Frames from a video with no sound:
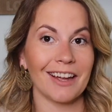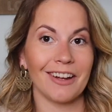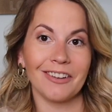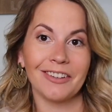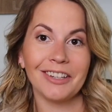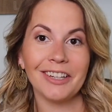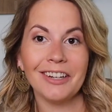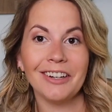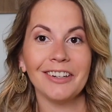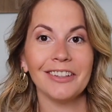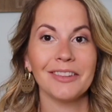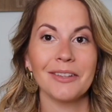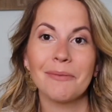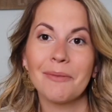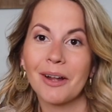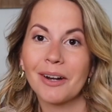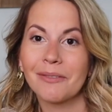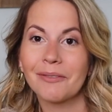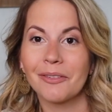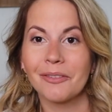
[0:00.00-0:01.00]
down here at the
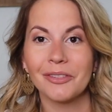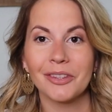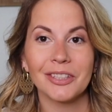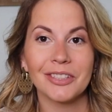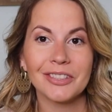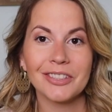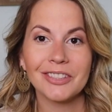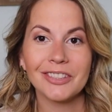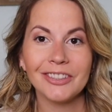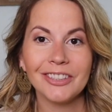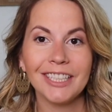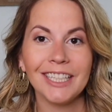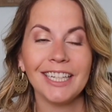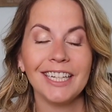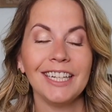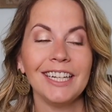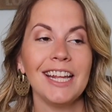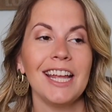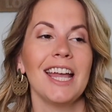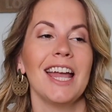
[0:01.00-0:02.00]
bottom of the
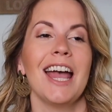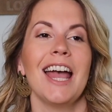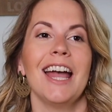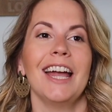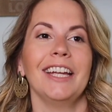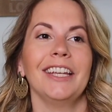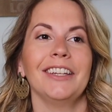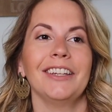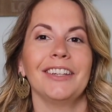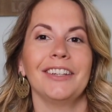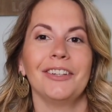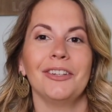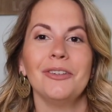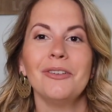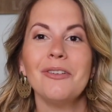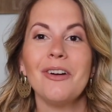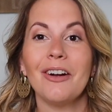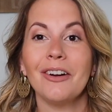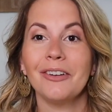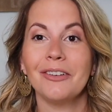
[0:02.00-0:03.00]
screen,
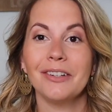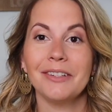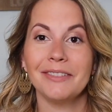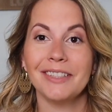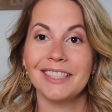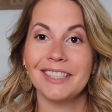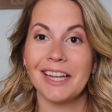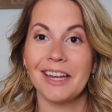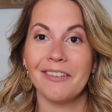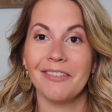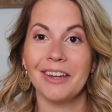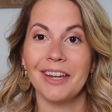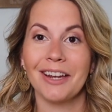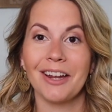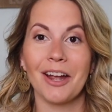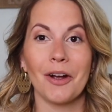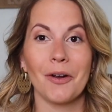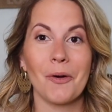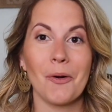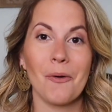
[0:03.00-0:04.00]
you are going to be
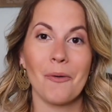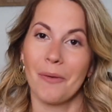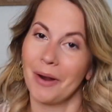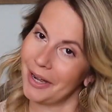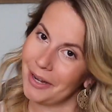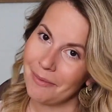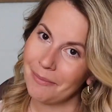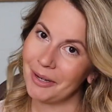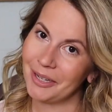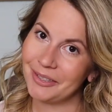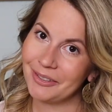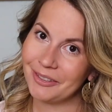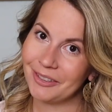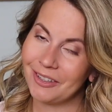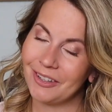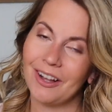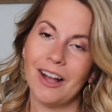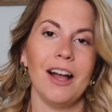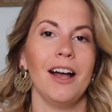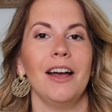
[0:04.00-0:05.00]
saving quite a bundle
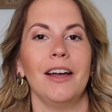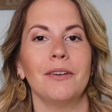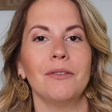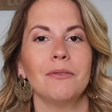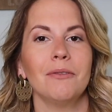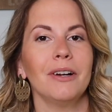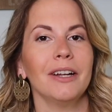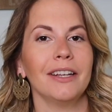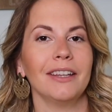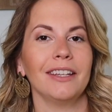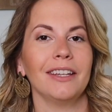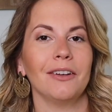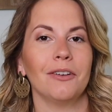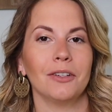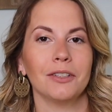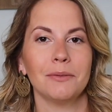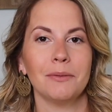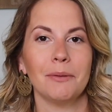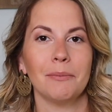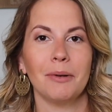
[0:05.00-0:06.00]
on what the
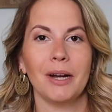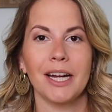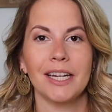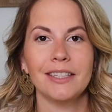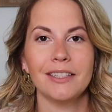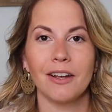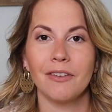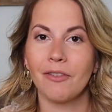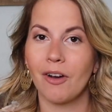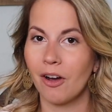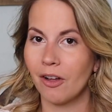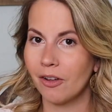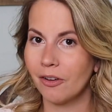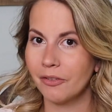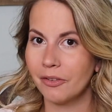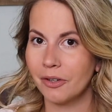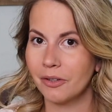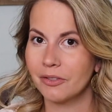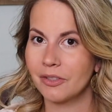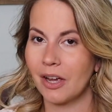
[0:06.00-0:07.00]
ultimate price of all
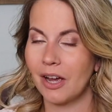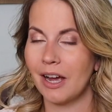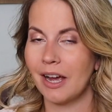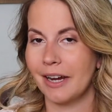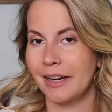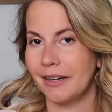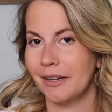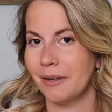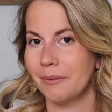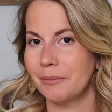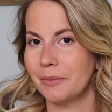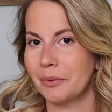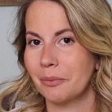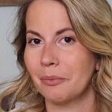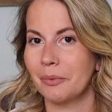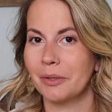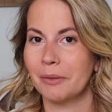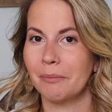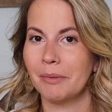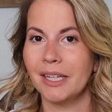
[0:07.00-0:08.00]
of those items
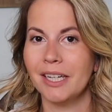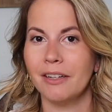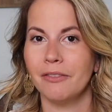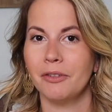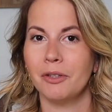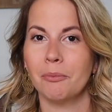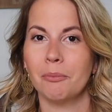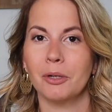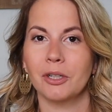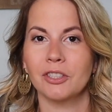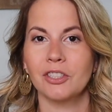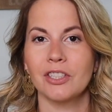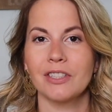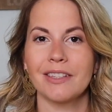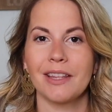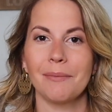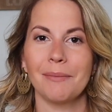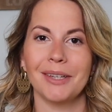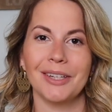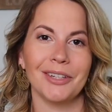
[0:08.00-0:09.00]
would be if you
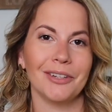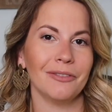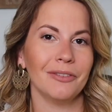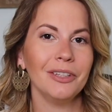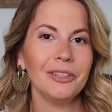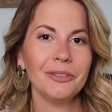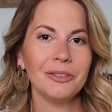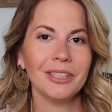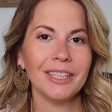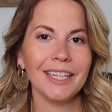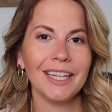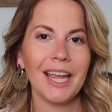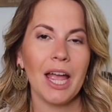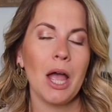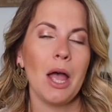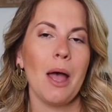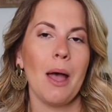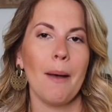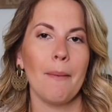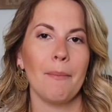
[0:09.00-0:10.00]
purchase them individually
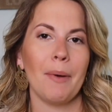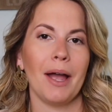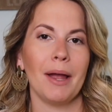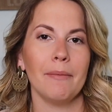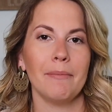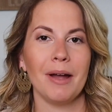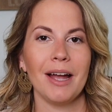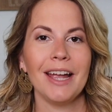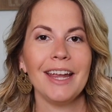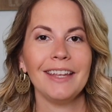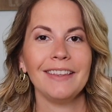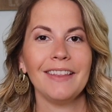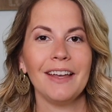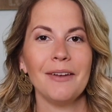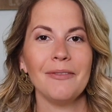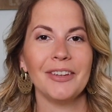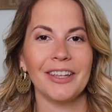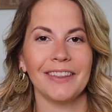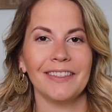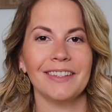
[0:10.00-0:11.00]
by buying
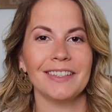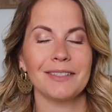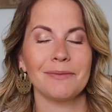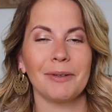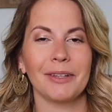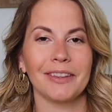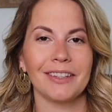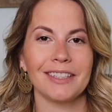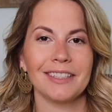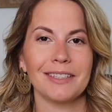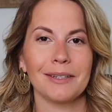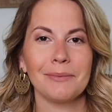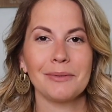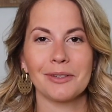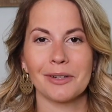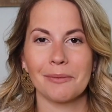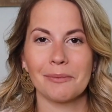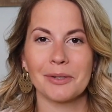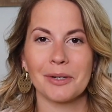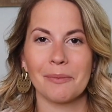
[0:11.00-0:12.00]
them in this monthly
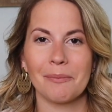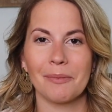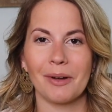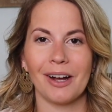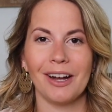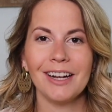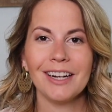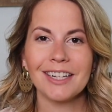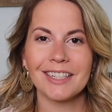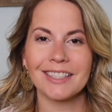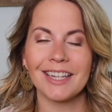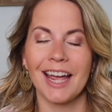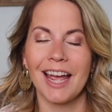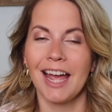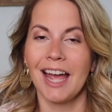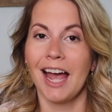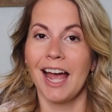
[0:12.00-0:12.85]
subscription box.